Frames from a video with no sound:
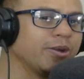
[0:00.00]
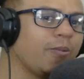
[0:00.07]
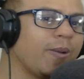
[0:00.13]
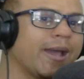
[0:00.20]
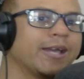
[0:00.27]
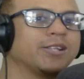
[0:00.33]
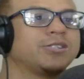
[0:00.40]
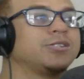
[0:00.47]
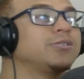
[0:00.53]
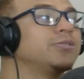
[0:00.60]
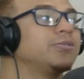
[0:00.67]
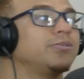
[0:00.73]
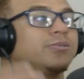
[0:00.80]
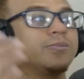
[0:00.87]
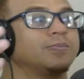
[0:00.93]
a way
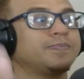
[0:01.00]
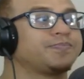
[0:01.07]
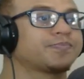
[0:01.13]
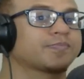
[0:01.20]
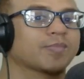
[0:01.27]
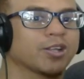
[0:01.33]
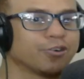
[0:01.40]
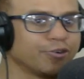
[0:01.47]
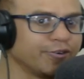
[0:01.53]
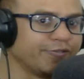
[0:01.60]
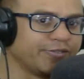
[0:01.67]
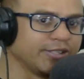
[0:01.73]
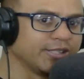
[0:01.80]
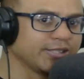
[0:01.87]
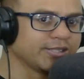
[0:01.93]
to
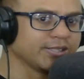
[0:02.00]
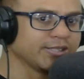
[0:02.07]
reverse